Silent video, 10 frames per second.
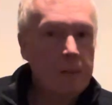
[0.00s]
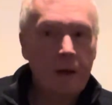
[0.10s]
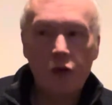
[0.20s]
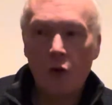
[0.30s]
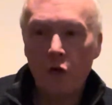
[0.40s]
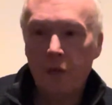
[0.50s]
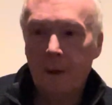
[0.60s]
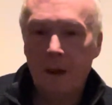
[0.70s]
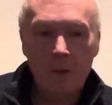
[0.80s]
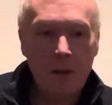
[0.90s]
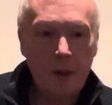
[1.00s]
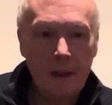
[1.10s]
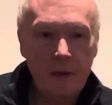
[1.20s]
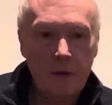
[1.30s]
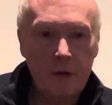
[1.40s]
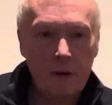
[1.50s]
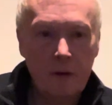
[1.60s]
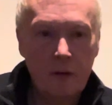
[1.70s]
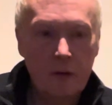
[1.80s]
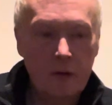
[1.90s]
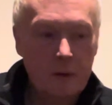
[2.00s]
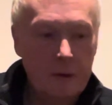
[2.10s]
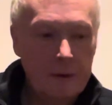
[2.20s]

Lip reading: But it's always been in my mind to